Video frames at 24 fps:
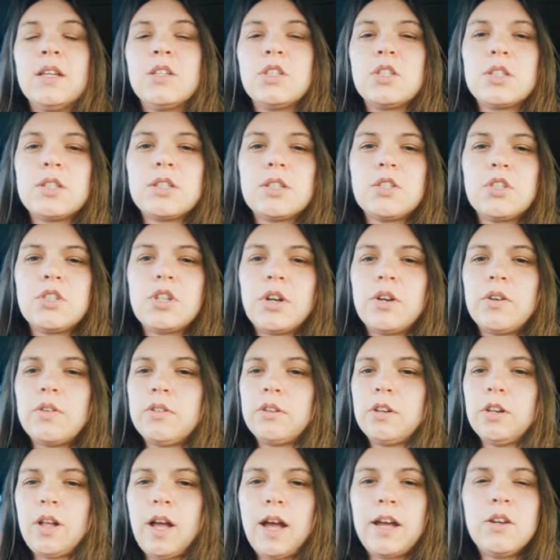just in
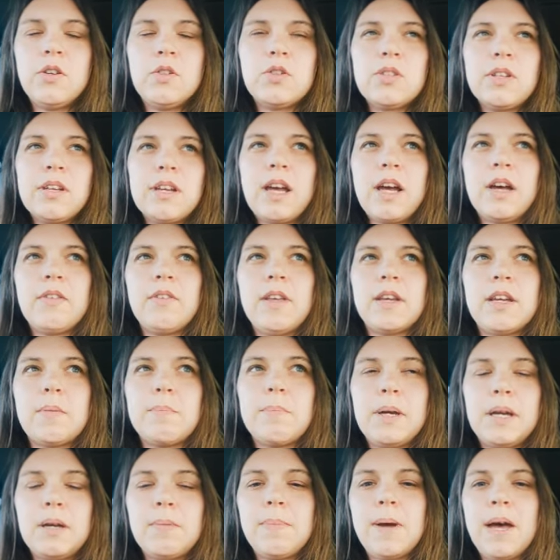general, I usually have like a
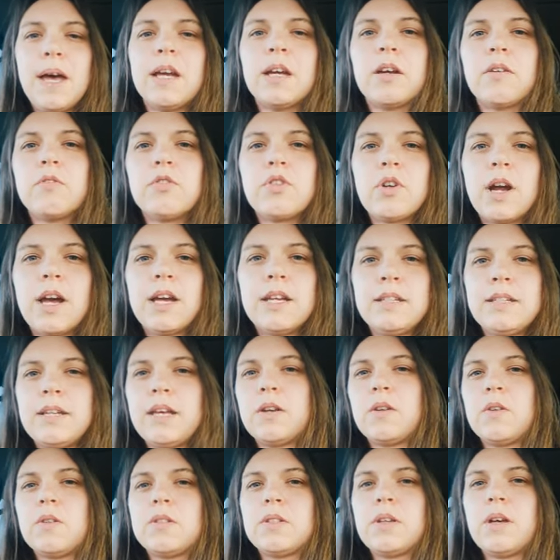big bag of dried
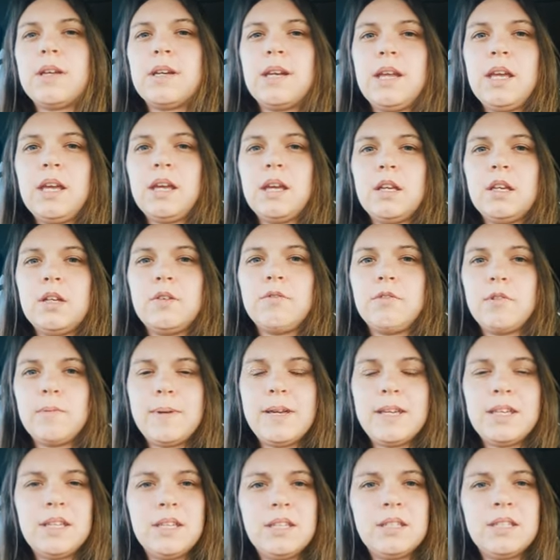nettles on hand for
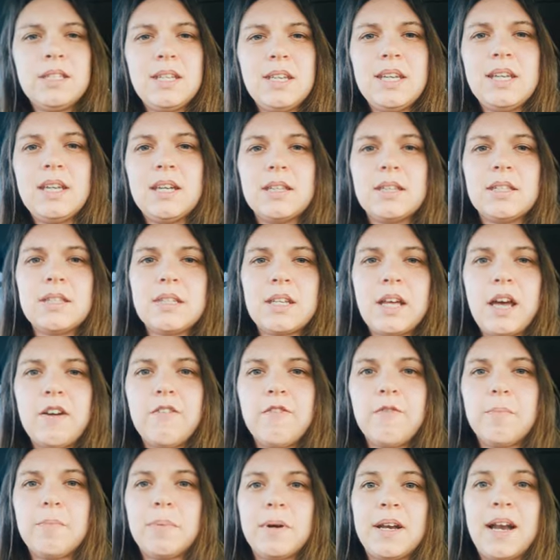making tea and
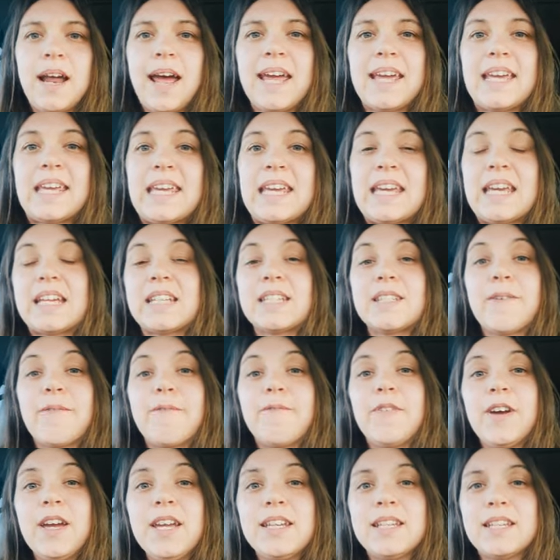stuff, but I can't
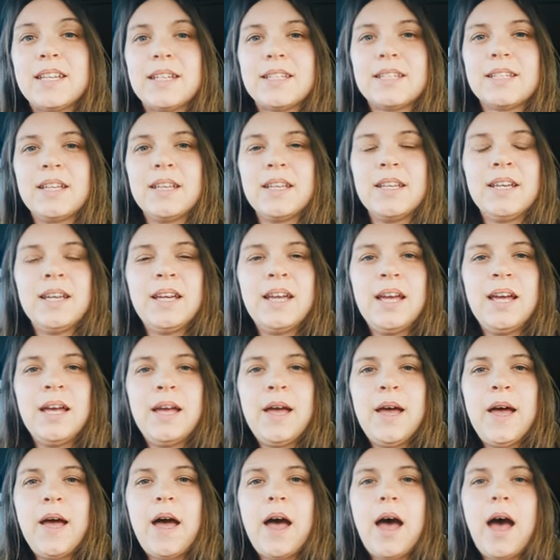find it.
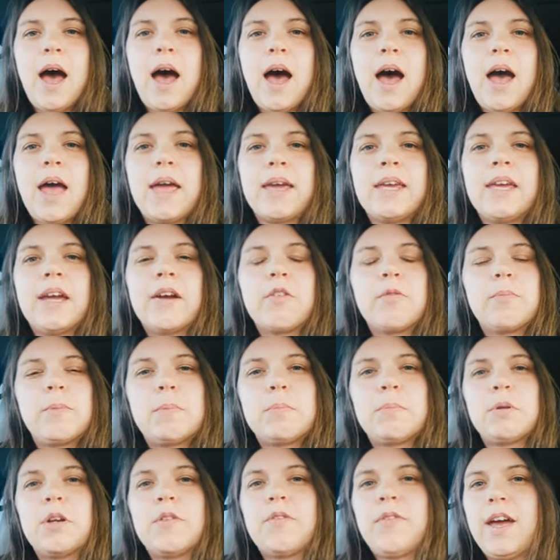I can't
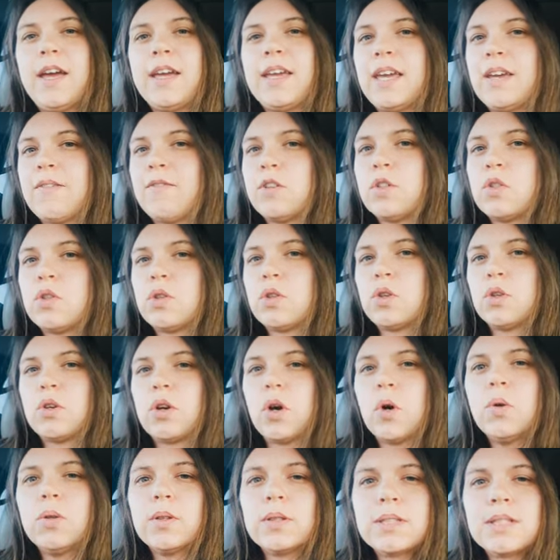remember if I gave it to the
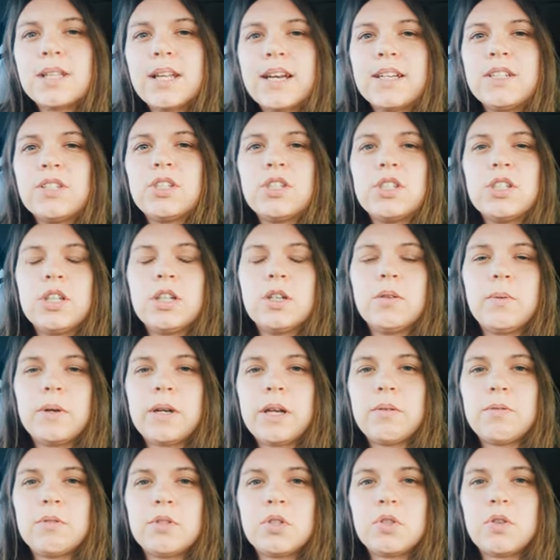goats last year when
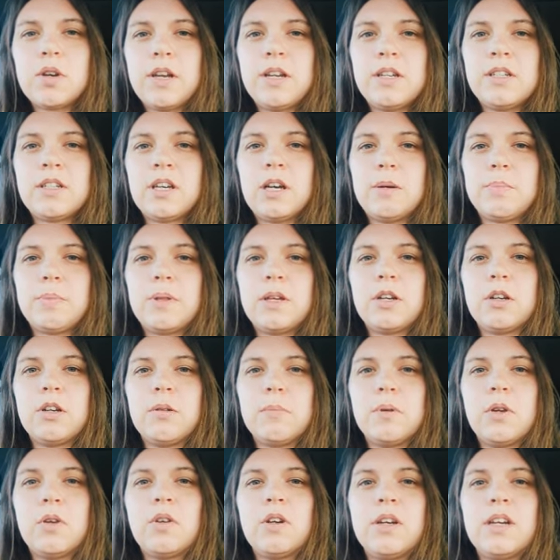I was trying to up their
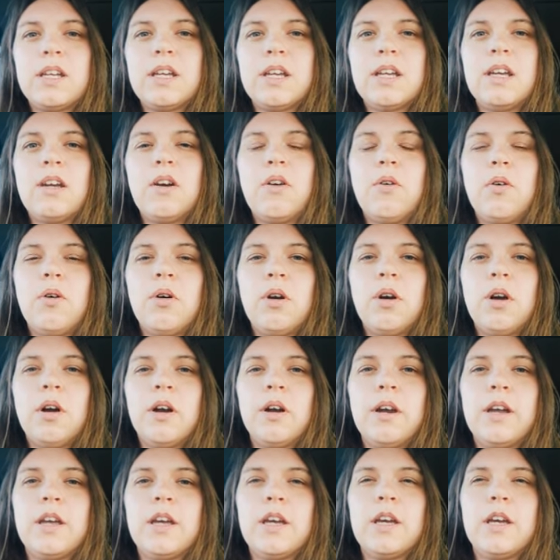immunity,
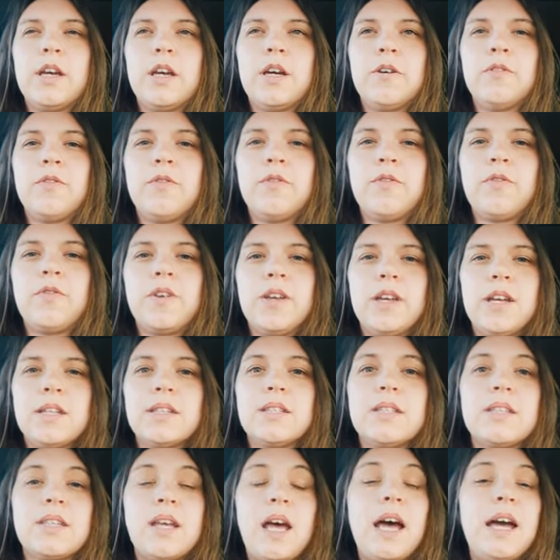or if
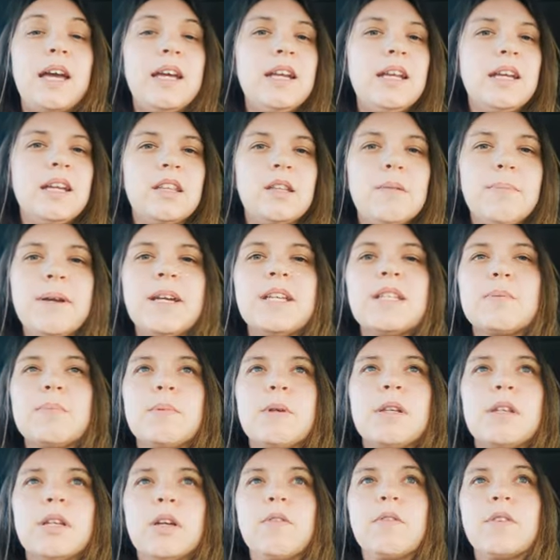it's hiding in the
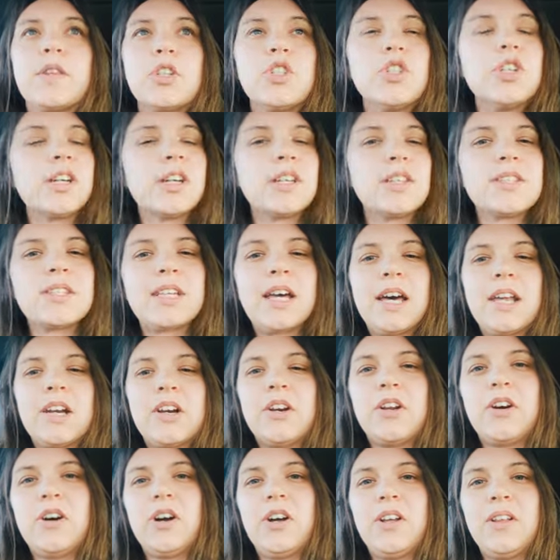basement, if the chickens got
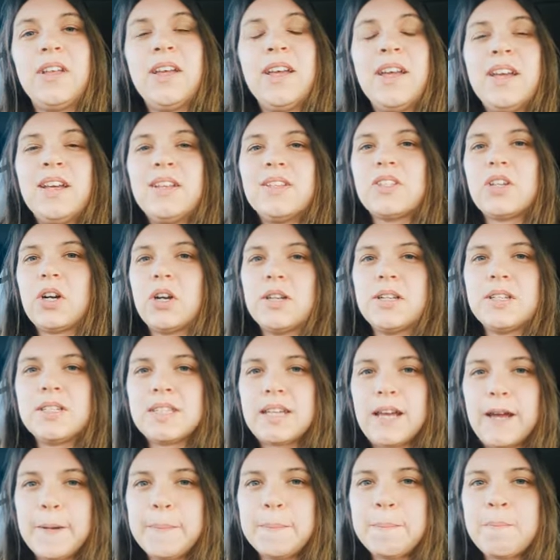it all. It's hard to
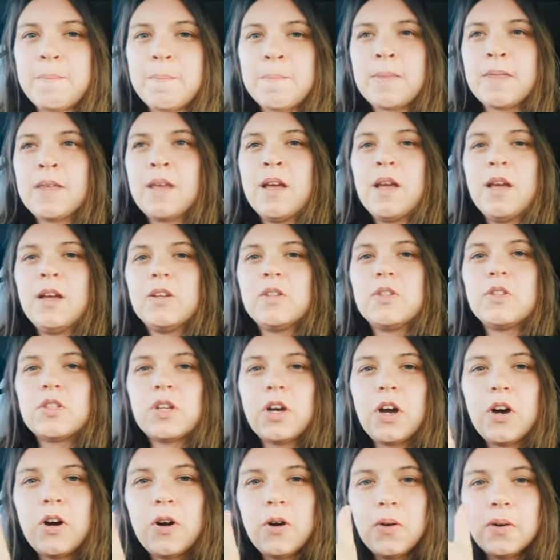say.
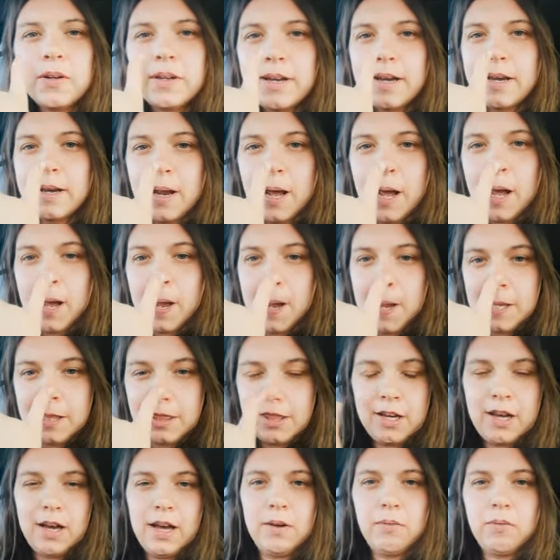So I
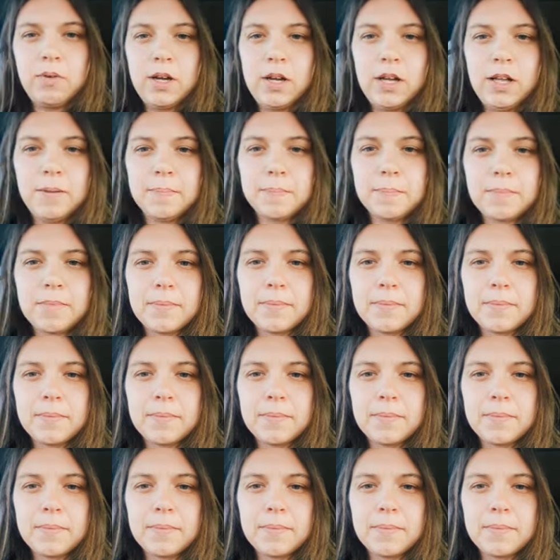thought, well,